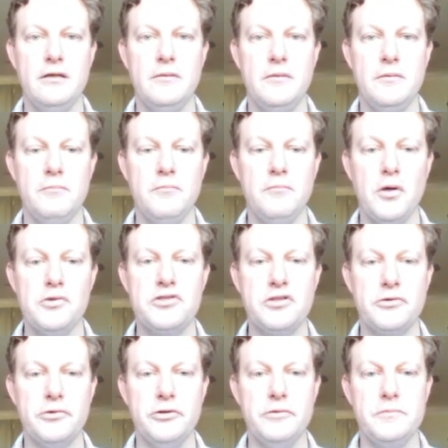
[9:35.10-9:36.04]
most
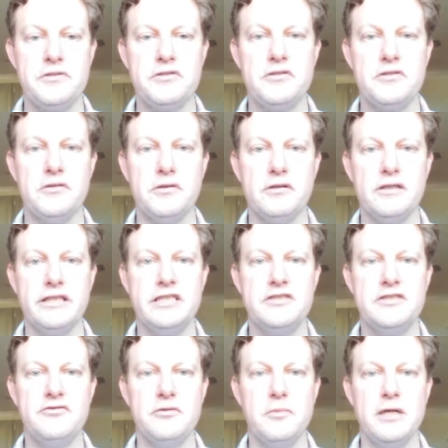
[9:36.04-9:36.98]
groups, or at
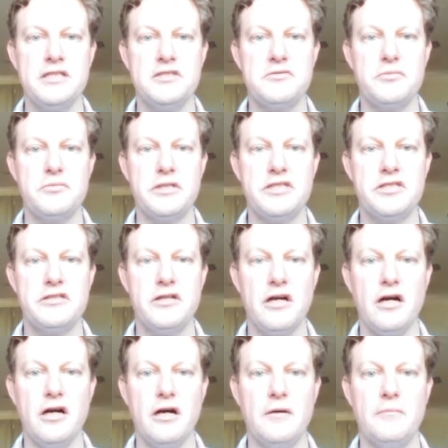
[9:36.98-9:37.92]
least the ones which
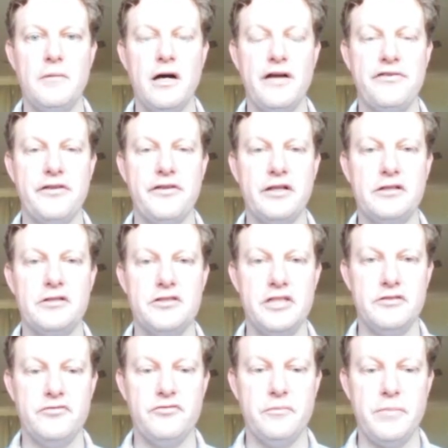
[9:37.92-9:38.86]
I think
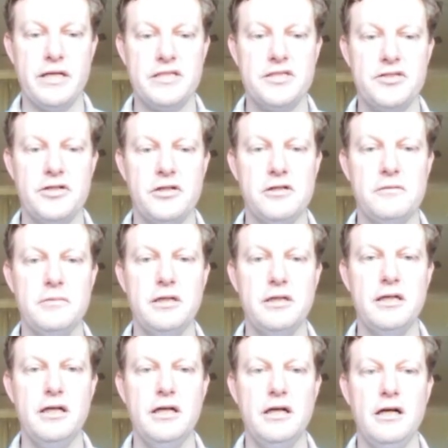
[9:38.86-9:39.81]
did the best job,
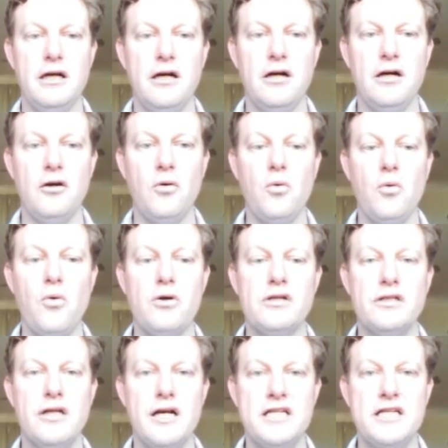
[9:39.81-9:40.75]

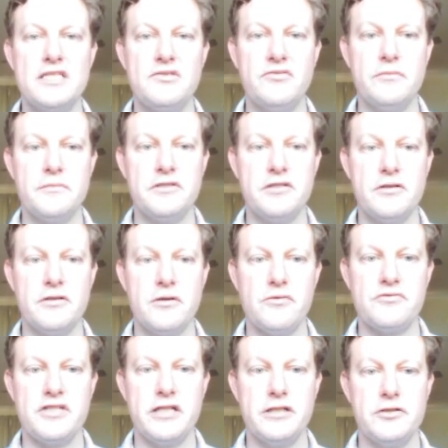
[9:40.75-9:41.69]
organized
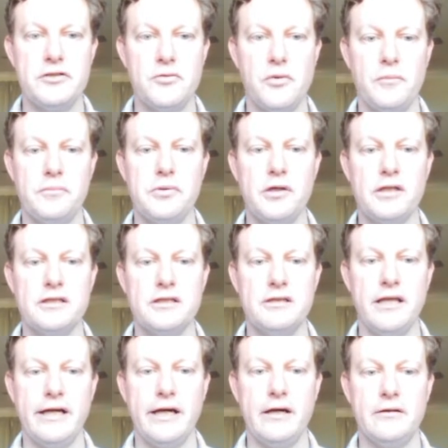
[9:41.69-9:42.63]
themselves into a product
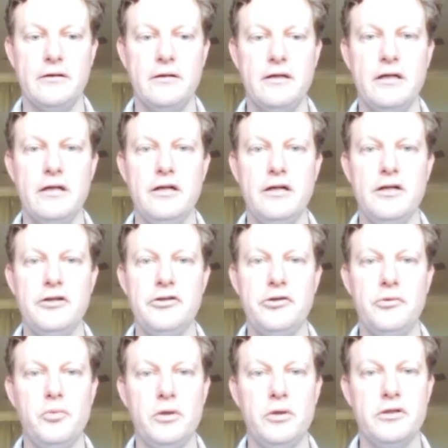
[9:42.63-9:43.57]
layout.
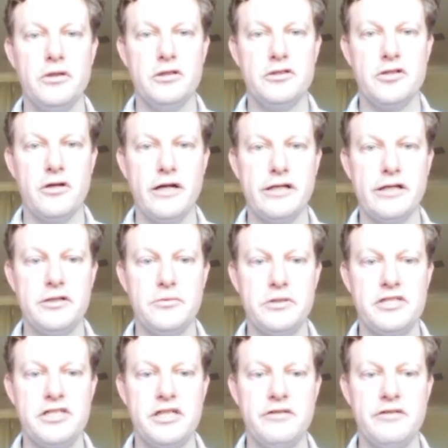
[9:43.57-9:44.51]
You were not trying to
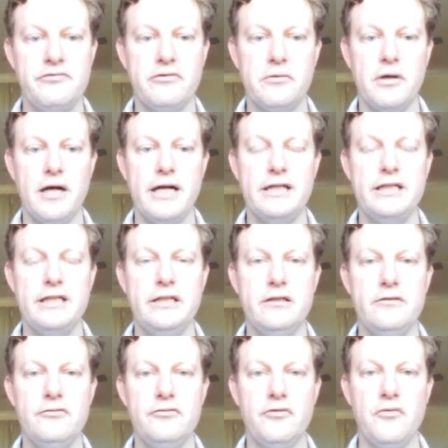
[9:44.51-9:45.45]
achieve variety
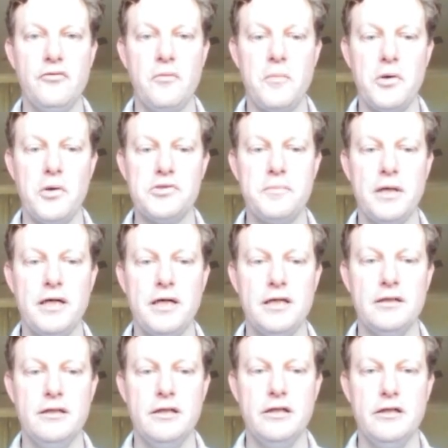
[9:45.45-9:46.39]
for the most
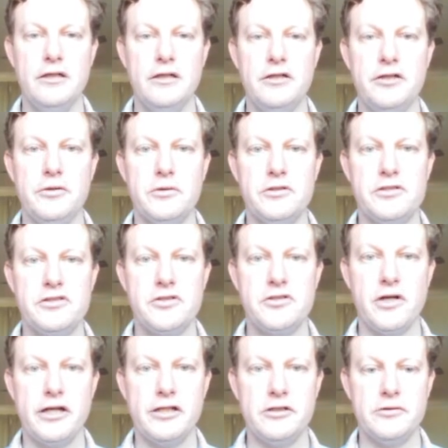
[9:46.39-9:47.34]
part. You were just
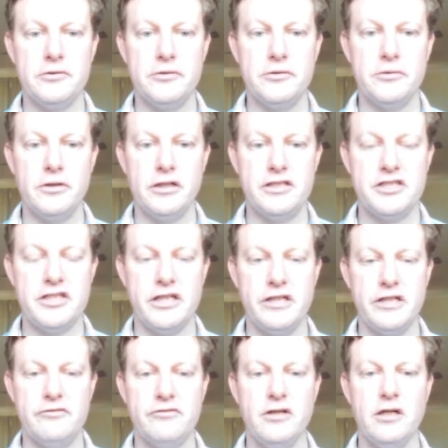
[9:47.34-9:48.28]
trying to
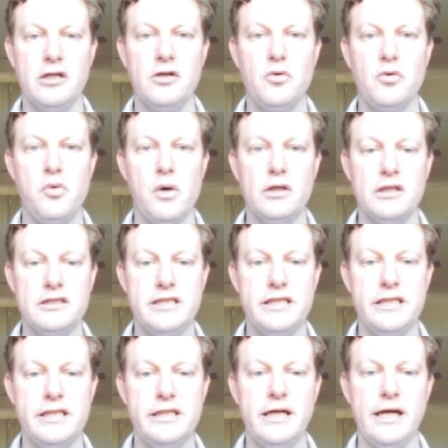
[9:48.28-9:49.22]
achieve
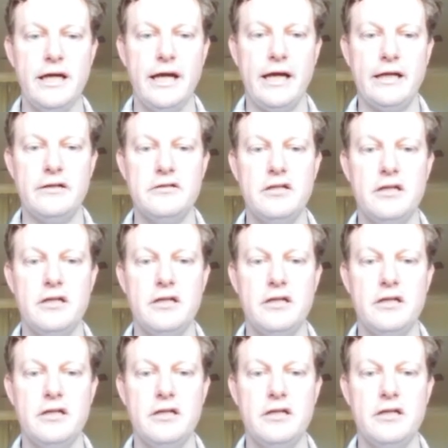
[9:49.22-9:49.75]
quality and,